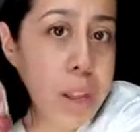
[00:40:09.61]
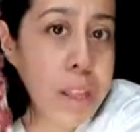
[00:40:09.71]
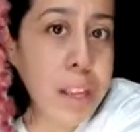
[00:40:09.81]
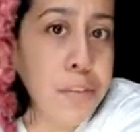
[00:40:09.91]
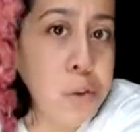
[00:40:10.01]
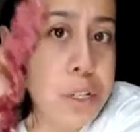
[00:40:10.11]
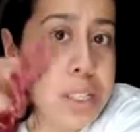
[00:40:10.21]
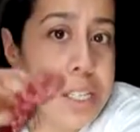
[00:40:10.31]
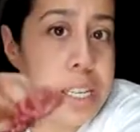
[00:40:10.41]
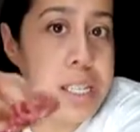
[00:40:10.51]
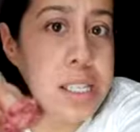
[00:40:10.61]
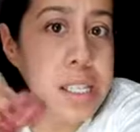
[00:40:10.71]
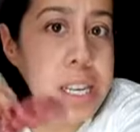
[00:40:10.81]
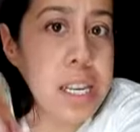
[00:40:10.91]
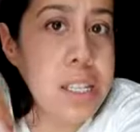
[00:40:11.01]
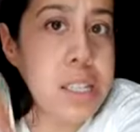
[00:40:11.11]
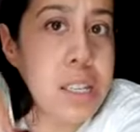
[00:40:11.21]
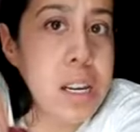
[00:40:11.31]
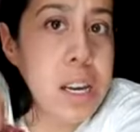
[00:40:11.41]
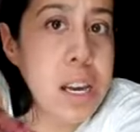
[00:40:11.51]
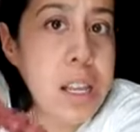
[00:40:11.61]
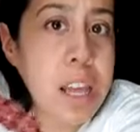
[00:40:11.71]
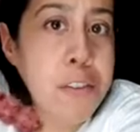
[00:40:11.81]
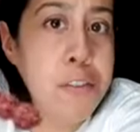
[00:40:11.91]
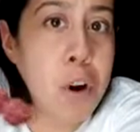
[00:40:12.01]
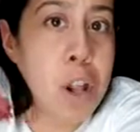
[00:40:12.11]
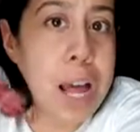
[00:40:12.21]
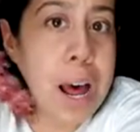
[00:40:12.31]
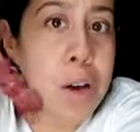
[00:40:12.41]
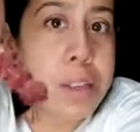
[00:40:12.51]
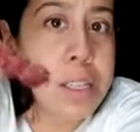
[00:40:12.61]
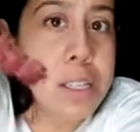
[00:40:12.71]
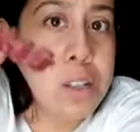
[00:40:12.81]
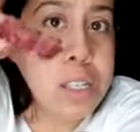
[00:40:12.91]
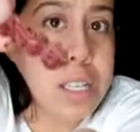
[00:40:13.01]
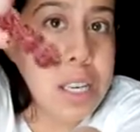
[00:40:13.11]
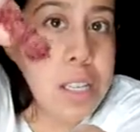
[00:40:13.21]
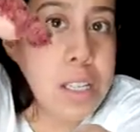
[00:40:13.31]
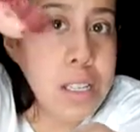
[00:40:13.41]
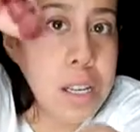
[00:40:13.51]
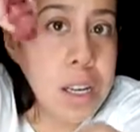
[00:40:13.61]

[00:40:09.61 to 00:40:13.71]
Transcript: If you can see the seeds, they fall out, these little seeds.